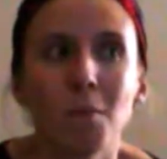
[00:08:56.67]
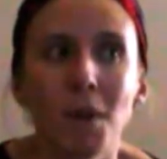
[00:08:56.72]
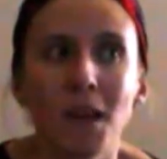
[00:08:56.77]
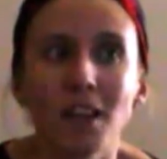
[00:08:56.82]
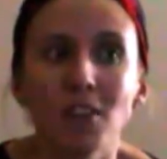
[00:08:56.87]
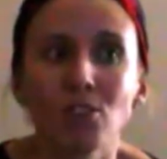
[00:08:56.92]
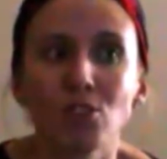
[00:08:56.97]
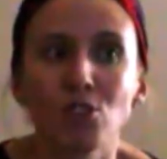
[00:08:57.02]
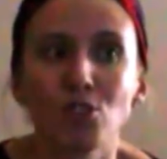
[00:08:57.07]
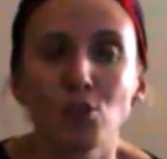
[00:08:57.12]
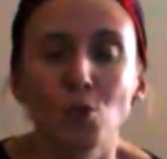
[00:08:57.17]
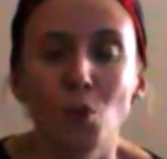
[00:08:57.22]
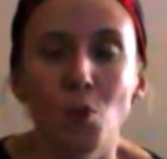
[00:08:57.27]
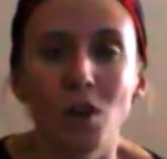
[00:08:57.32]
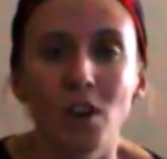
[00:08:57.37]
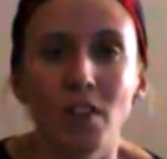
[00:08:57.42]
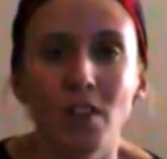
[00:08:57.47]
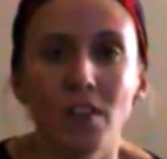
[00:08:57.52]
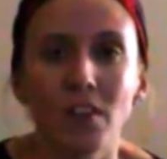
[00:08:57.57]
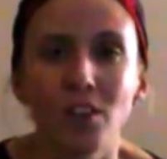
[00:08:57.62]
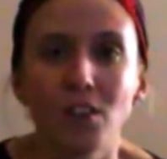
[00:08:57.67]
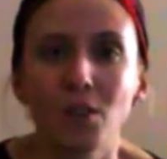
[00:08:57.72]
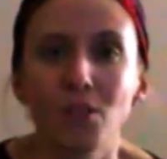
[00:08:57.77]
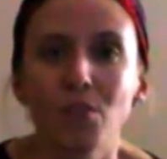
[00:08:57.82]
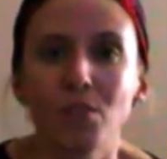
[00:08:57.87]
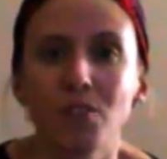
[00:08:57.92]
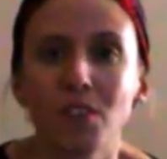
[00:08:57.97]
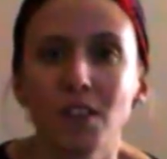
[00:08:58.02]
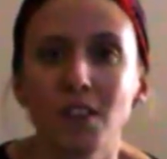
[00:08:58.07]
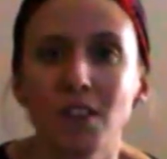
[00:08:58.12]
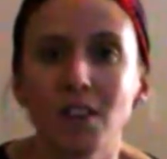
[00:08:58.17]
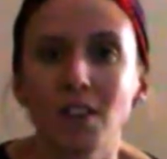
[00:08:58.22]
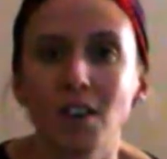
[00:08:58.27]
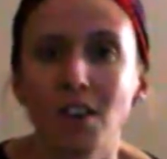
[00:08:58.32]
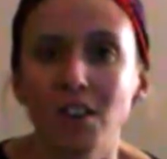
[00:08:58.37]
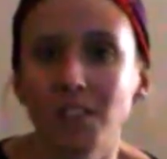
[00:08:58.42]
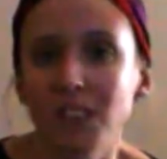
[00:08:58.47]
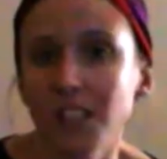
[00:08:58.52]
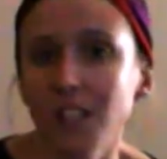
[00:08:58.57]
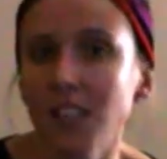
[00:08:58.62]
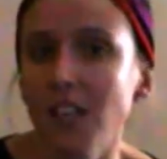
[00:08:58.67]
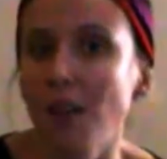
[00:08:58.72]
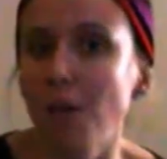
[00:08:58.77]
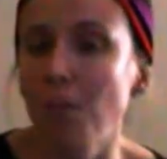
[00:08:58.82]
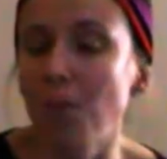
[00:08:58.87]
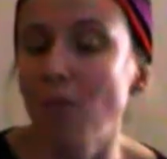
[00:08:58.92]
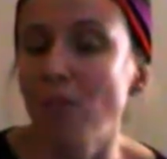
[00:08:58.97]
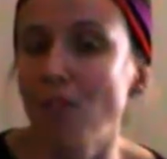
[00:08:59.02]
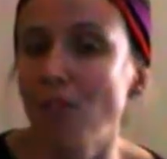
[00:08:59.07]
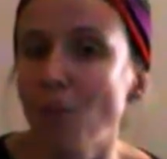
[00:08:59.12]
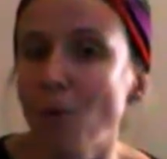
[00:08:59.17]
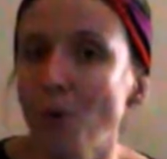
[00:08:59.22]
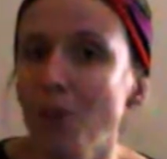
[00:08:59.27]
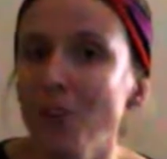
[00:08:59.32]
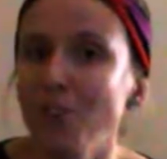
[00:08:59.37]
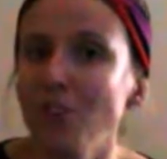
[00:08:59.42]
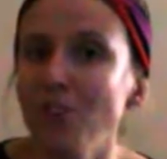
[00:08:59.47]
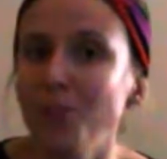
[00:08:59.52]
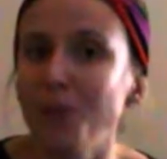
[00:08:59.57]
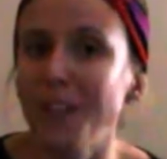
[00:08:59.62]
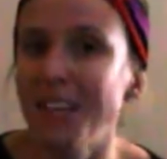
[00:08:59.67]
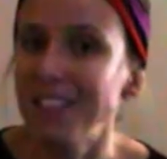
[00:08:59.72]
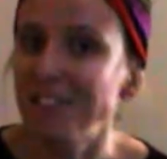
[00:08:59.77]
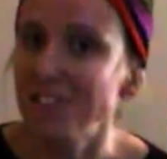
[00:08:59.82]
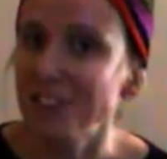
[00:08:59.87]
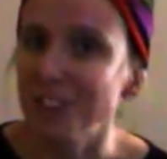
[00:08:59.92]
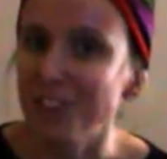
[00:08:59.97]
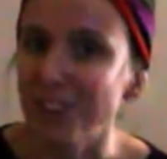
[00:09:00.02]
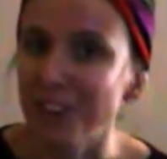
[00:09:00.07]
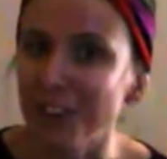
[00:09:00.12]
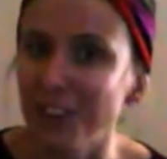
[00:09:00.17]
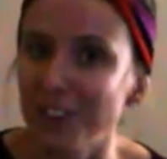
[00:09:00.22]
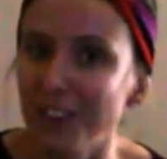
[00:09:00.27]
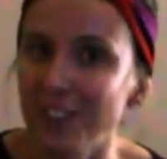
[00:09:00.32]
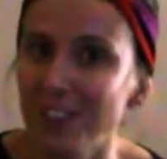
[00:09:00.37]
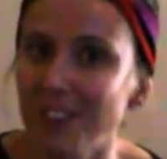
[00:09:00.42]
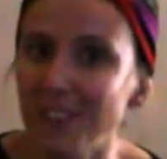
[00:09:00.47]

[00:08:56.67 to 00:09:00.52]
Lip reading: Make sure that you are filling up before you enter